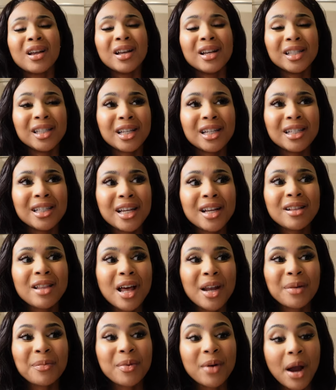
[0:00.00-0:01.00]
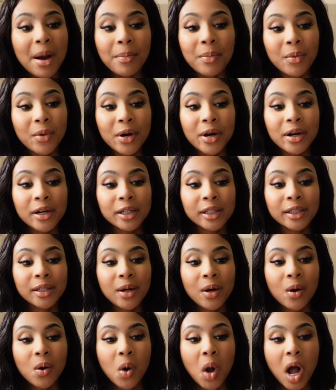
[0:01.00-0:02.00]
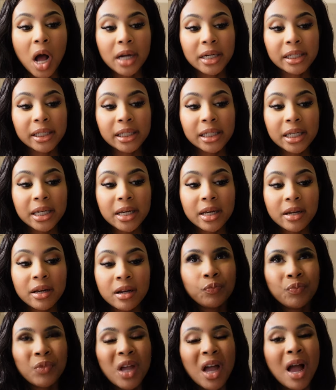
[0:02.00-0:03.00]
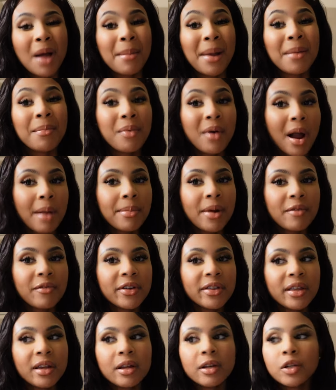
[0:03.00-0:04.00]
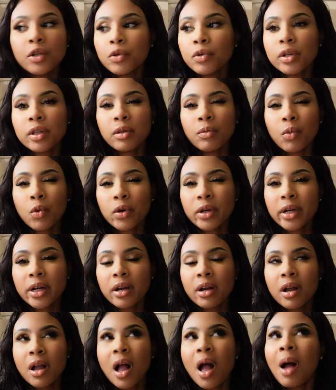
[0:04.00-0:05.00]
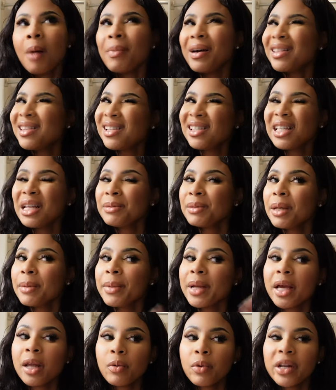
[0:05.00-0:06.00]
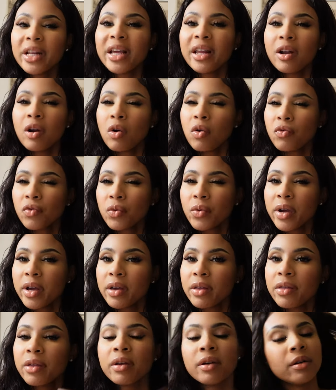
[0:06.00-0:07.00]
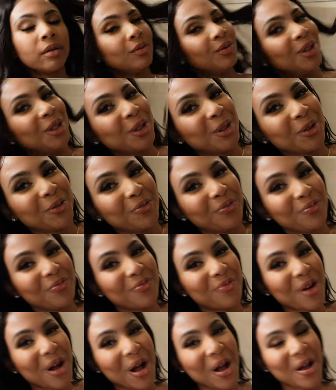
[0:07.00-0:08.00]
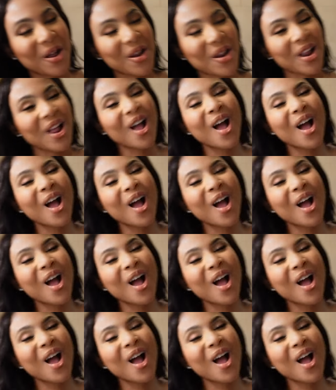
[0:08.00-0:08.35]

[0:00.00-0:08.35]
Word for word: It's gonna take a lot of prep work, so honestly, I might prep everything and do it in the morning, but at the same time, I kinda wanna get it over with, but